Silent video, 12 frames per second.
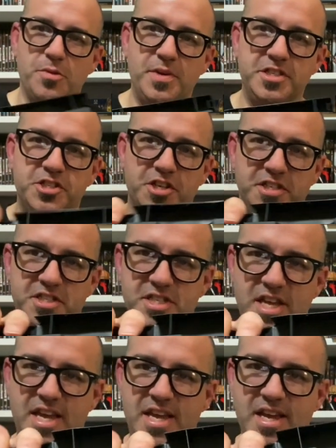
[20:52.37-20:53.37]
But as you can
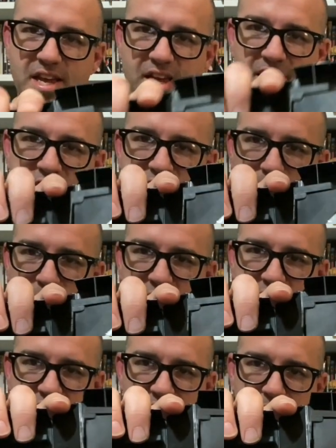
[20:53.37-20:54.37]
see, some of the
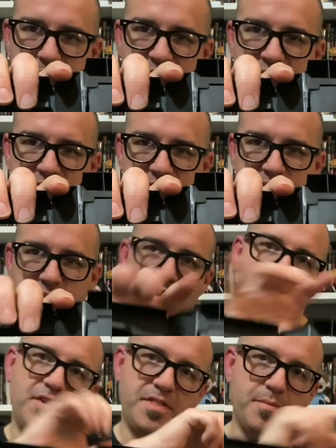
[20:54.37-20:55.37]
same discs that
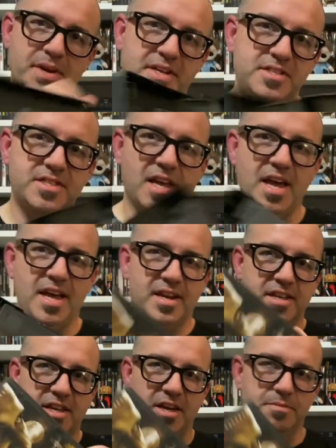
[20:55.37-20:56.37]
are in the big
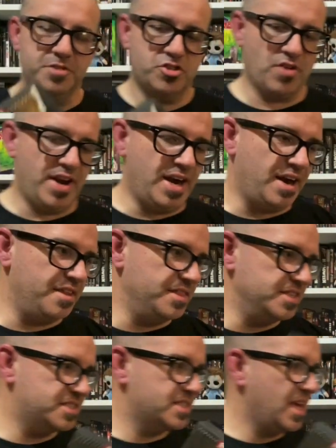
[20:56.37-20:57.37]
set come straight out of
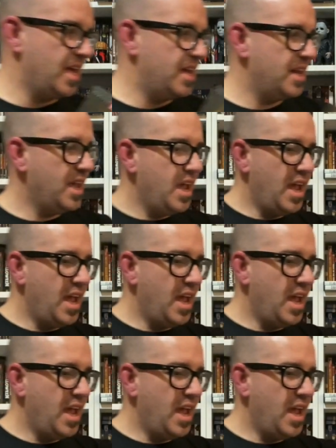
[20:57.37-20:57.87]
this set.